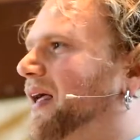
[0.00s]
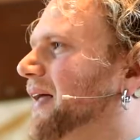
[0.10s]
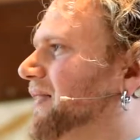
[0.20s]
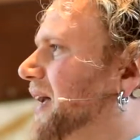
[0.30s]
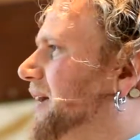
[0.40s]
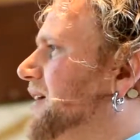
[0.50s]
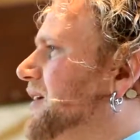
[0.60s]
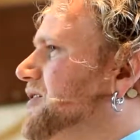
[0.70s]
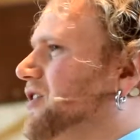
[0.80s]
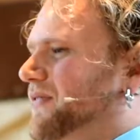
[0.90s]
At that
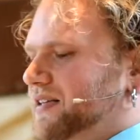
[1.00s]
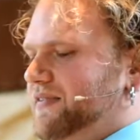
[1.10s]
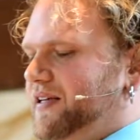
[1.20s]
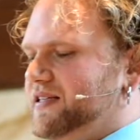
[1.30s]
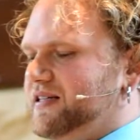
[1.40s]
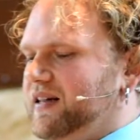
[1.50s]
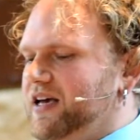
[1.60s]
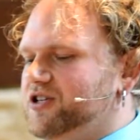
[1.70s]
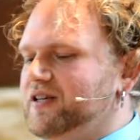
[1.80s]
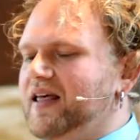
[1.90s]
service of
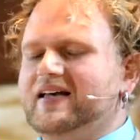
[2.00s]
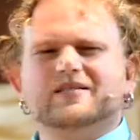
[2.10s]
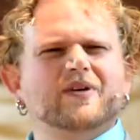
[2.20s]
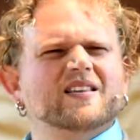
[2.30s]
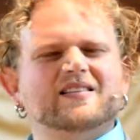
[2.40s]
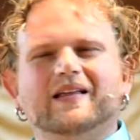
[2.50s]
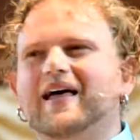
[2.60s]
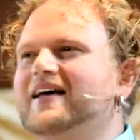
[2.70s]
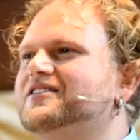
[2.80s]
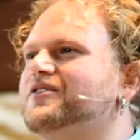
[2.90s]
installation last month, the
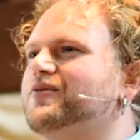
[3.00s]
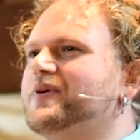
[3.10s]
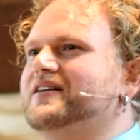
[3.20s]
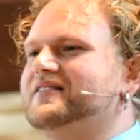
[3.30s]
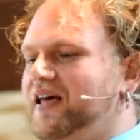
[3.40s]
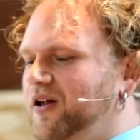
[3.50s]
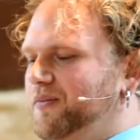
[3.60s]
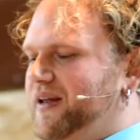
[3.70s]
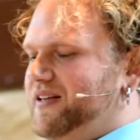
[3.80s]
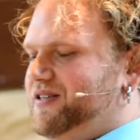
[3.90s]
last 3
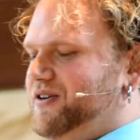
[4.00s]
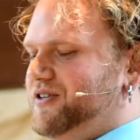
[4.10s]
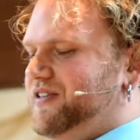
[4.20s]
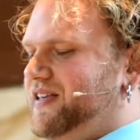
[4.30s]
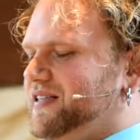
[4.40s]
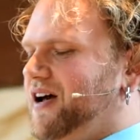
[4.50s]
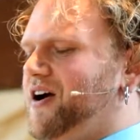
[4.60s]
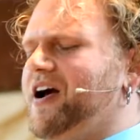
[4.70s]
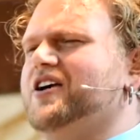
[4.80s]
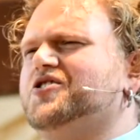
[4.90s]
settled ministers of this
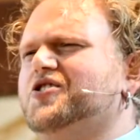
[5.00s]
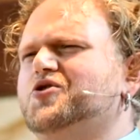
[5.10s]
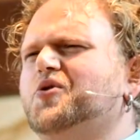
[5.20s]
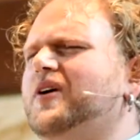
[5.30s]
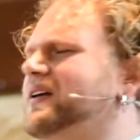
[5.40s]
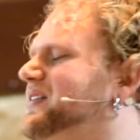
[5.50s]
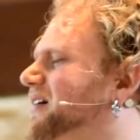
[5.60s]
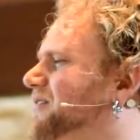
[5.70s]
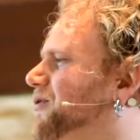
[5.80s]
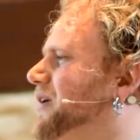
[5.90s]
congregation joined
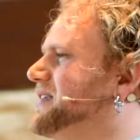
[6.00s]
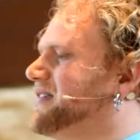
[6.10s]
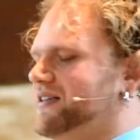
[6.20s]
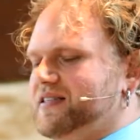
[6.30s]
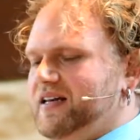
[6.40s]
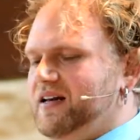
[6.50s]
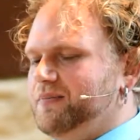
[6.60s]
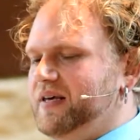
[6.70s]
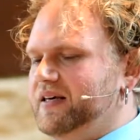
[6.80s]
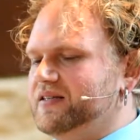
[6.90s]
their voices in a
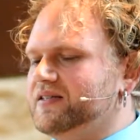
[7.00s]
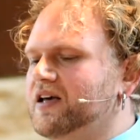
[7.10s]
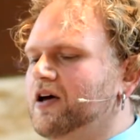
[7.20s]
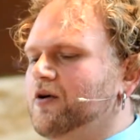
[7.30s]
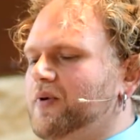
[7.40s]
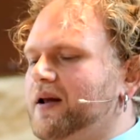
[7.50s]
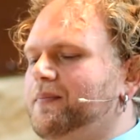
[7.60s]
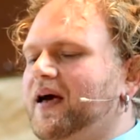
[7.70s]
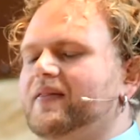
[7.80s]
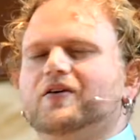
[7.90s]
piece
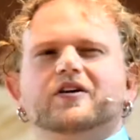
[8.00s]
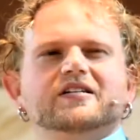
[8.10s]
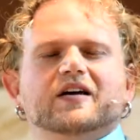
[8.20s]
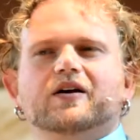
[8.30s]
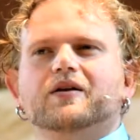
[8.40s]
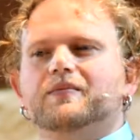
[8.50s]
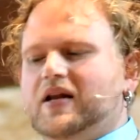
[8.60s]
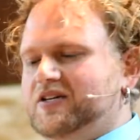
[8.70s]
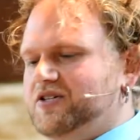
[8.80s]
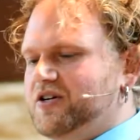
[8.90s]
written by the Unitarian
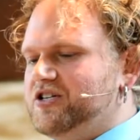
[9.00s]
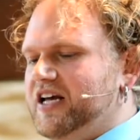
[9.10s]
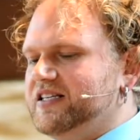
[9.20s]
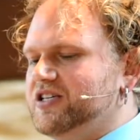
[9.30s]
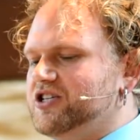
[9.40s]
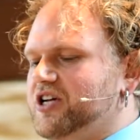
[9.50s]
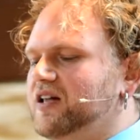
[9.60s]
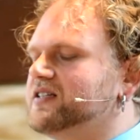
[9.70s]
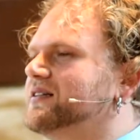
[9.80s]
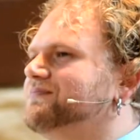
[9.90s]
minister Jason
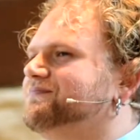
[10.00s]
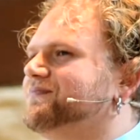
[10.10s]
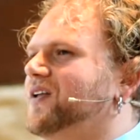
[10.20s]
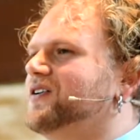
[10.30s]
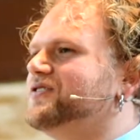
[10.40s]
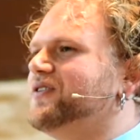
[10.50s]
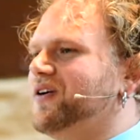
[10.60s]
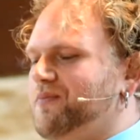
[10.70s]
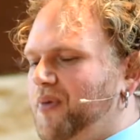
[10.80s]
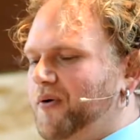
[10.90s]
Shelton, also the
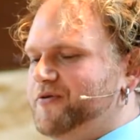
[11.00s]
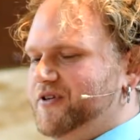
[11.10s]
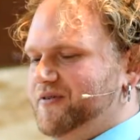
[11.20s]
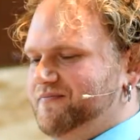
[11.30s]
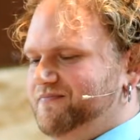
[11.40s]
composer.